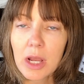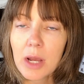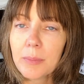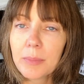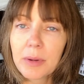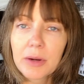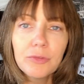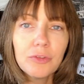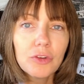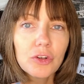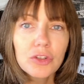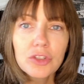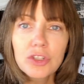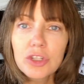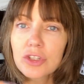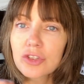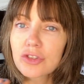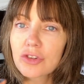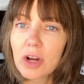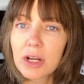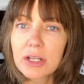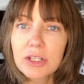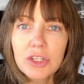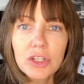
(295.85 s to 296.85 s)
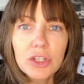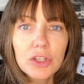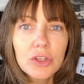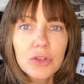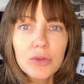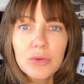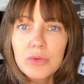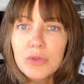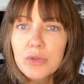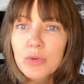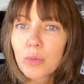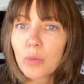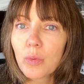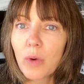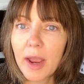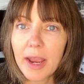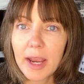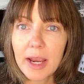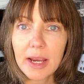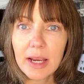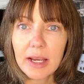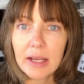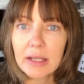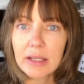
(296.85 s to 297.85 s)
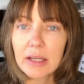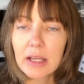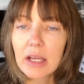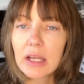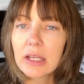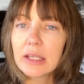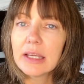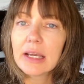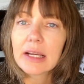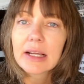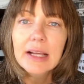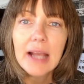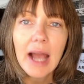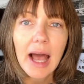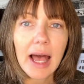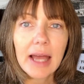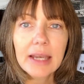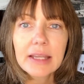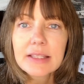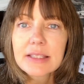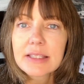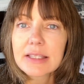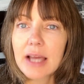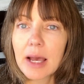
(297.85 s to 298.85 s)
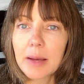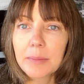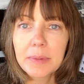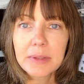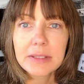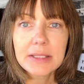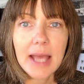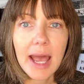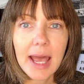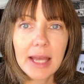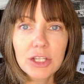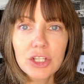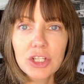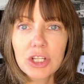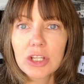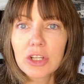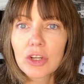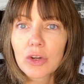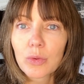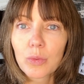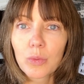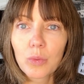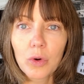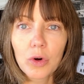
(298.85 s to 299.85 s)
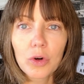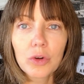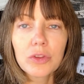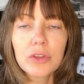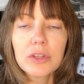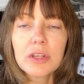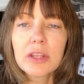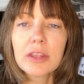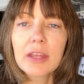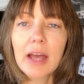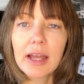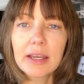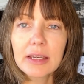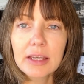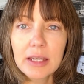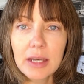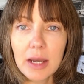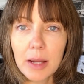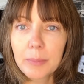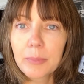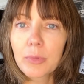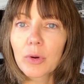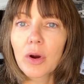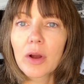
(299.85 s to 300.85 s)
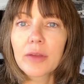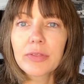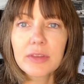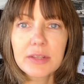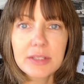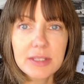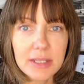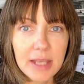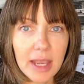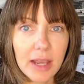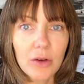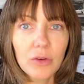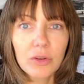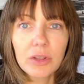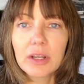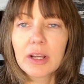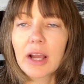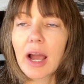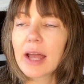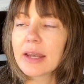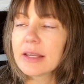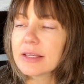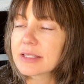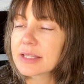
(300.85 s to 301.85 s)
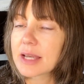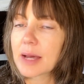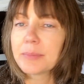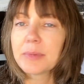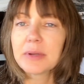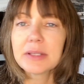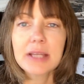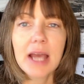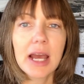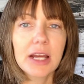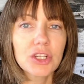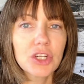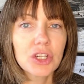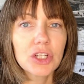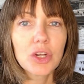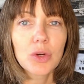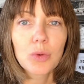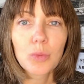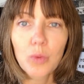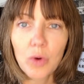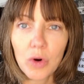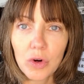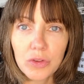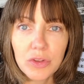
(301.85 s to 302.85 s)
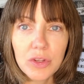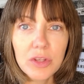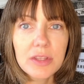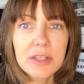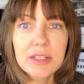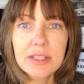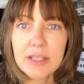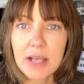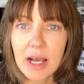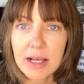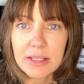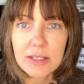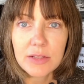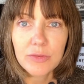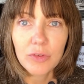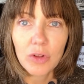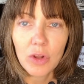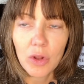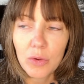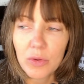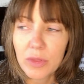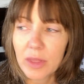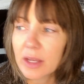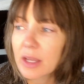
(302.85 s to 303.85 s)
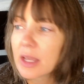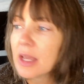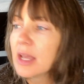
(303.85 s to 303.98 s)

But if you're just trying to lose weight you got to stop attaching your worth to that number on the scale. You got to stop attaching your worth to the size of clothing.